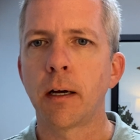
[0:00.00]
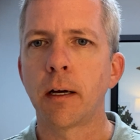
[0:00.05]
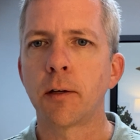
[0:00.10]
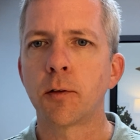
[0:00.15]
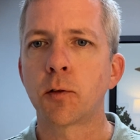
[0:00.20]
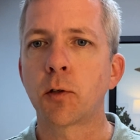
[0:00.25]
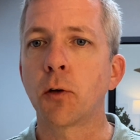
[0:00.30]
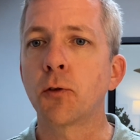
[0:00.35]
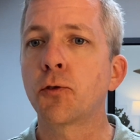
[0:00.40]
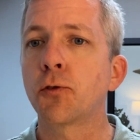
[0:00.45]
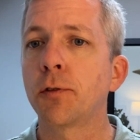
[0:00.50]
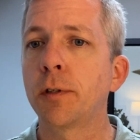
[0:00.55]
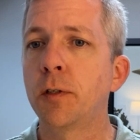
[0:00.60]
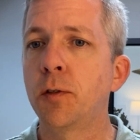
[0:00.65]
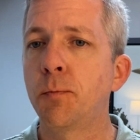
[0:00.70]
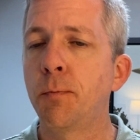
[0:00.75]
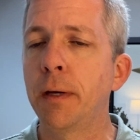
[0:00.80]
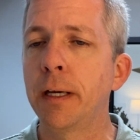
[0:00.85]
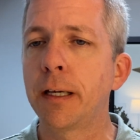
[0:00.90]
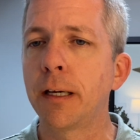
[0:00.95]
Socially
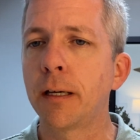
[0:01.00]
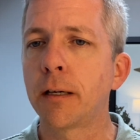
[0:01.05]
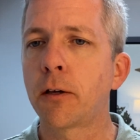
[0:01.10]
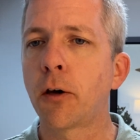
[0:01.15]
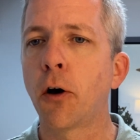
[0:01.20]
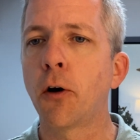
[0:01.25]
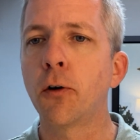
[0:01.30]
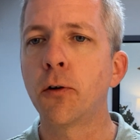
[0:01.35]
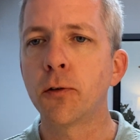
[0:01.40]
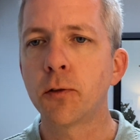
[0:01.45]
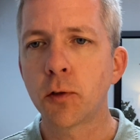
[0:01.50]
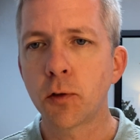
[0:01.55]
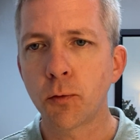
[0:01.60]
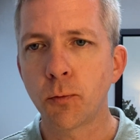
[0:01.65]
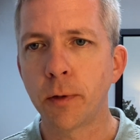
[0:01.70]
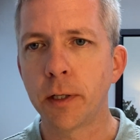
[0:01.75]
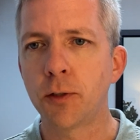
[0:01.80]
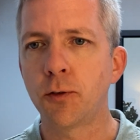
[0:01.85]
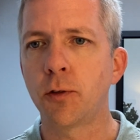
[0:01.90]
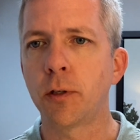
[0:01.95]
speaking, code
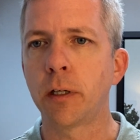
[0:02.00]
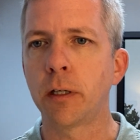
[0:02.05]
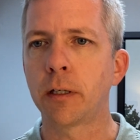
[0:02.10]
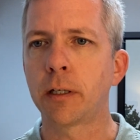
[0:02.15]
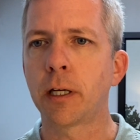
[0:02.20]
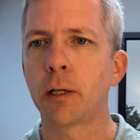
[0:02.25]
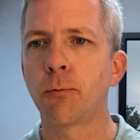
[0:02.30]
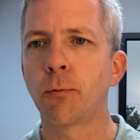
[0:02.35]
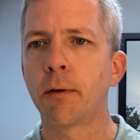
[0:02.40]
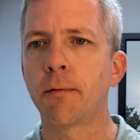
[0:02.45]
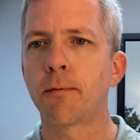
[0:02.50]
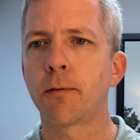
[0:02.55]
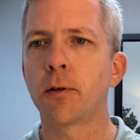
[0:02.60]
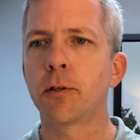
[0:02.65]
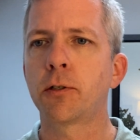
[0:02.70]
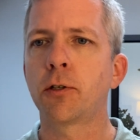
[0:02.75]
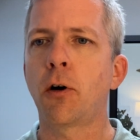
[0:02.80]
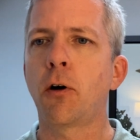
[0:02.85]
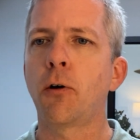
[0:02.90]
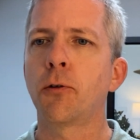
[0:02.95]
switching can
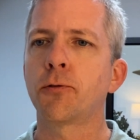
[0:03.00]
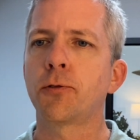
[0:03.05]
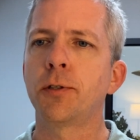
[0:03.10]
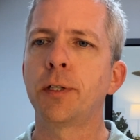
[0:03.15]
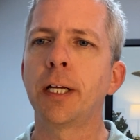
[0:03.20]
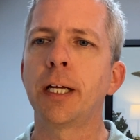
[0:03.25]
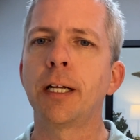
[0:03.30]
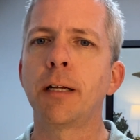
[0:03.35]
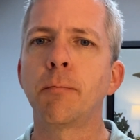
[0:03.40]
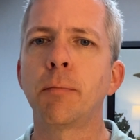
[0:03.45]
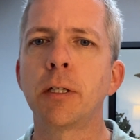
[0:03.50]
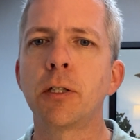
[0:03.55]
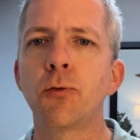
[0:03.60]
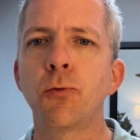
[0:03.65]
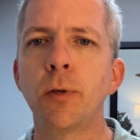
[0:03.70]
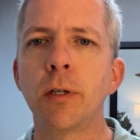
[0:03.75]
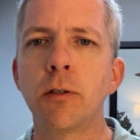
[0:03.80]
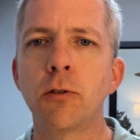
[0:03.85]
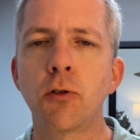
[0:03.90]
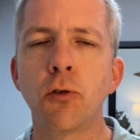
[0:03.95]
refer to alternating
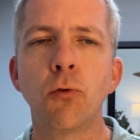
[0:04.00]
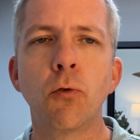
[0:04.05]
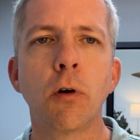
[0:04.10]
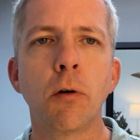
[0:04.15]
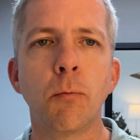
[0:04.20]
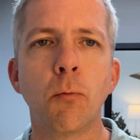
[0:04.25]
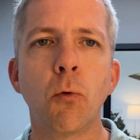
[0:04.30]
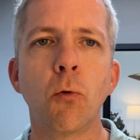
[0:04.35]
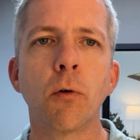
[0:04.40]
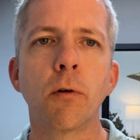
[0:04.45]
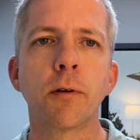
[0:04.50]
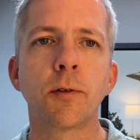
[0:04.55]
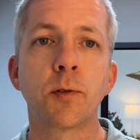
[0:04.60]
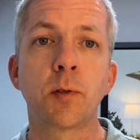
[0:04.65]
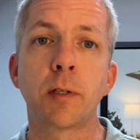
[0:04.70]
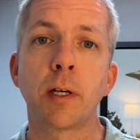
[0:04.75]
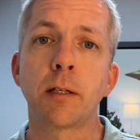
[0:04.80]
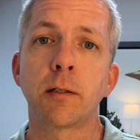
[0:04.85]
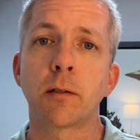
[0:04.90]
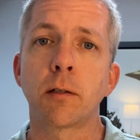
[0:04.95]
between two or more
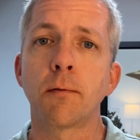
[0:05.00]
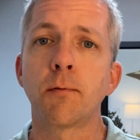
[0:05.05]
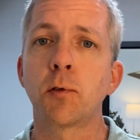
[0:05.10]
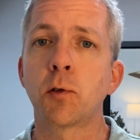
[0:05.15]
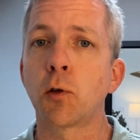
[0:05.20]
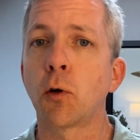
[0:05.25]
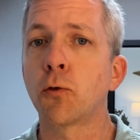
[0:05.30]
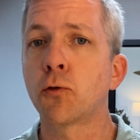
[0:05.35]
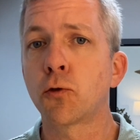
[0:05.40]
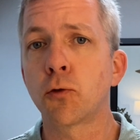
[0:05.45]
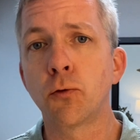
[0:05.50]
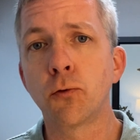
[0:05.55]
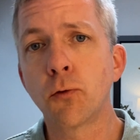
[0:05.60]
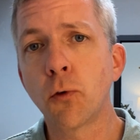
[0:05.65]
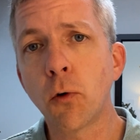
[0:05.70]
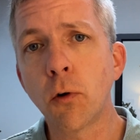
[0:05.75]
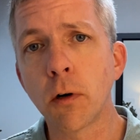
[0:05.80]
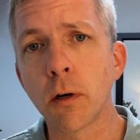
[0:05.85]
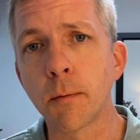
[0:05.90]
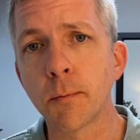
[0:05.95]
sets of social
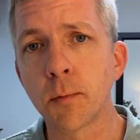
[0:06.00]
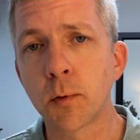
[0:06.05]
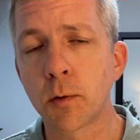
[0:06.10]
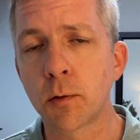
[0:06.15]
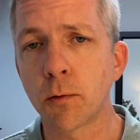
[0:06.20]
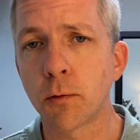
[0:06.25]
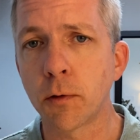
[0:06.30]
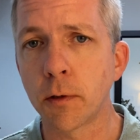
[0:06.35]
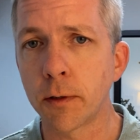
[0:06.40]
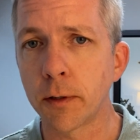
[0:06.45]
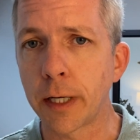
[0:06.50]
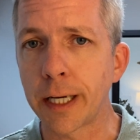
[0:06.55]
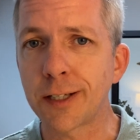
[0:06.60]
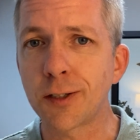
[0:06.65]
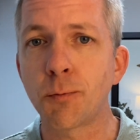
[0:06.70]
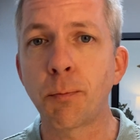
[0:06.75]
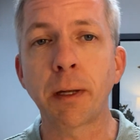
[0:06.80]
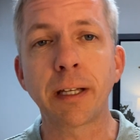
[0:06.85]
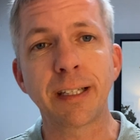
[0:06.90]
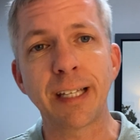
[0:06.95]
norms or
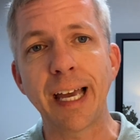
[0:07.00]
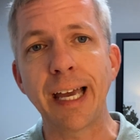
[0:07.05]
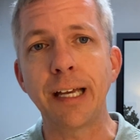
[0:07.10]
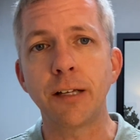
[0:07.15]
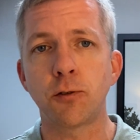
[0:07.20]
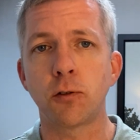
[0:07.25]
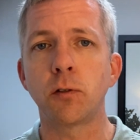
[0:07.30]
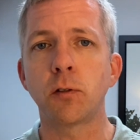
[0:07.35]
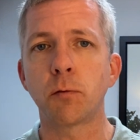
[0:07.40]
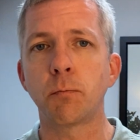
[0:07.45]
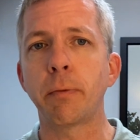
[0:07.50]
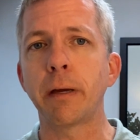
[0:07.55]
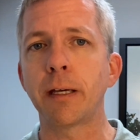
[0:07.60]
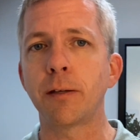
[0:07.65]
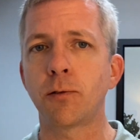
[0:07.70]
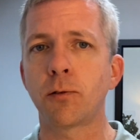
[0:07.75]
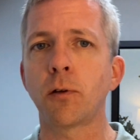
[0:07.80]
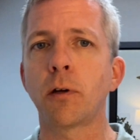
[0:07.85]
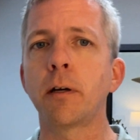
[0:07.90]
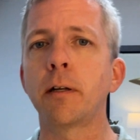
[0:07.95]
expectations
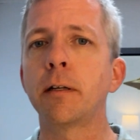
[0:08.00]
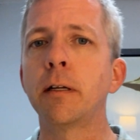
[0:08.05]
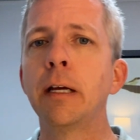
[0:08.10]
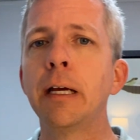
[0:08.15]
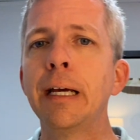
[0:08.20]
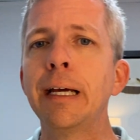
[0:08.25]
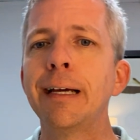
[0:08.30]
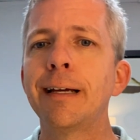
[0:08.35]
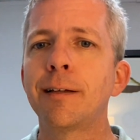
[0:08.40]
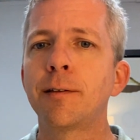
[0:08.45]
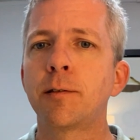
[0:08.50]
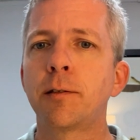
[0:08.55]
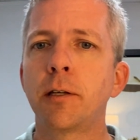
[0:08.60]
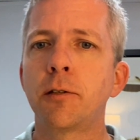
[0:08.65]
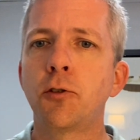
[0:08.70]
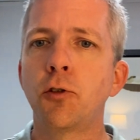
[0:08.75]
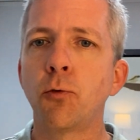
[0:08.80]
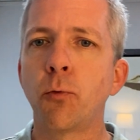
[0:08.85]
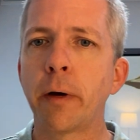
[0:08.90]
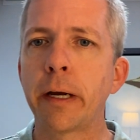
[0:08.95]
based on
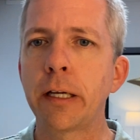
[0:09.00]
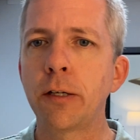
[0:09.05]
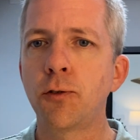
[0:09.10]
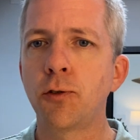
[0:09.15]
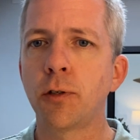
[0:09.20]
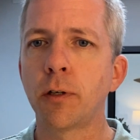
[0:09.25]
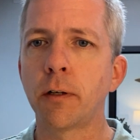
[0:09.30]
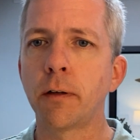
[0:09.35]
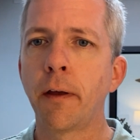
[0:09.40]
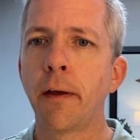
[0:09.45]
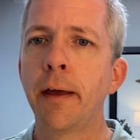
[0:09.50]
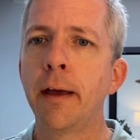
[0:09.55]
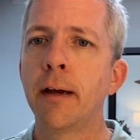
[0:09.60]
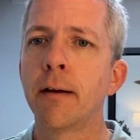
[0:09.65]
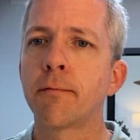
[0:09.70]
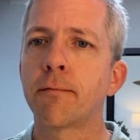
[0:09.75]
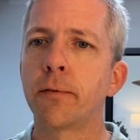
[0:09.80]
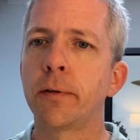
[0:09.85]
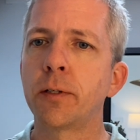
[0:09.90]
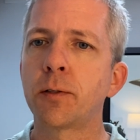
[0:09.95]
situation.
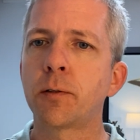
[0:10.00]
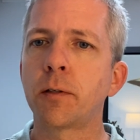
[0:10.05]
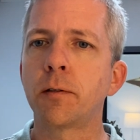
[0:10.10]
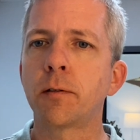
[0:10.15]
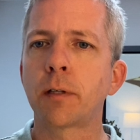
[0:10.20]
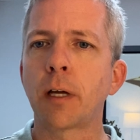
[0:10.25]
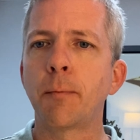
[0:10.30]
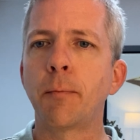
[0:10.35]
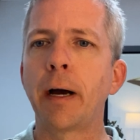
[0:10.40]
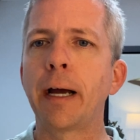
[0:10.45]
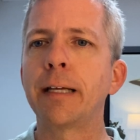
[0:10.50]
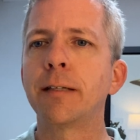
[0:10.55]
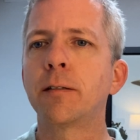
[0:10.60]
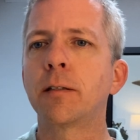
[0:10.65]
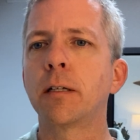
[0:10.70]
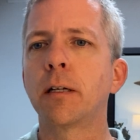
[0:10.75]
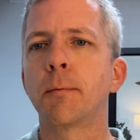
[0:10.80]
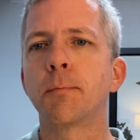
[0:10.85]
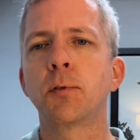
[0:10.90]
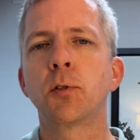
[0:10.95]
For instance, I might
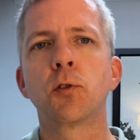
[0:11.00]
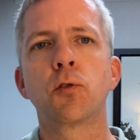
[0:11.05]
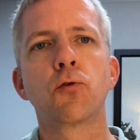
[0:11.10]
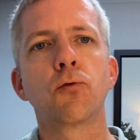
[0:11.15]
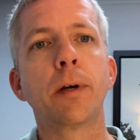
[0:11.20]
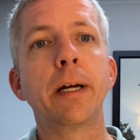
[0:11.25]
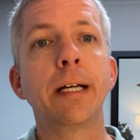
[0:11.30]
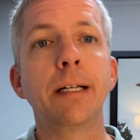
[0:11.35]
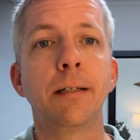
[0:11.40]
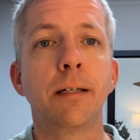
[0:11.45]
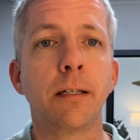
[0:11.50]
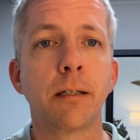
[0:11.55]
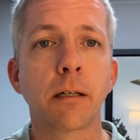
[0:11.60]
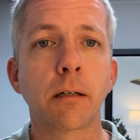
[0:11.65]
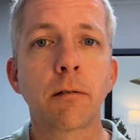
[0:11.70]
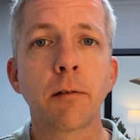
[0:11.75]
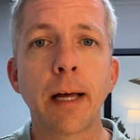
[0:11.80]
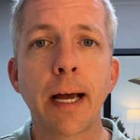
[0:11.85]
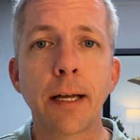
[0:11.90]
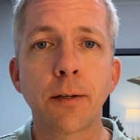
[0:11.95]
sit up straight in the
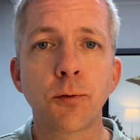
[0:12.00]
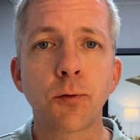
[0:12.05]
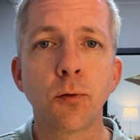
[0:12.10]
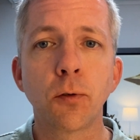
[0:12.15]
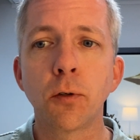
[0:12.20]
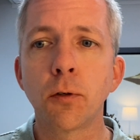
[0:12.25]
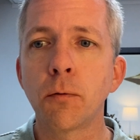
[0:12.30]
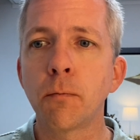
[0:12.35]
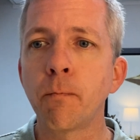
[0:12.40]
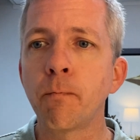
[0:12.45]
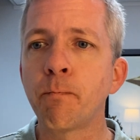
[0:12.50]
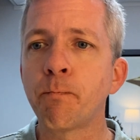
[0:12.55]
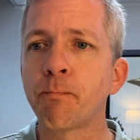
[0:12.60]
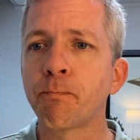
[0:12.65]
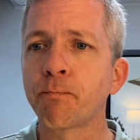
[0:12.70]
classroom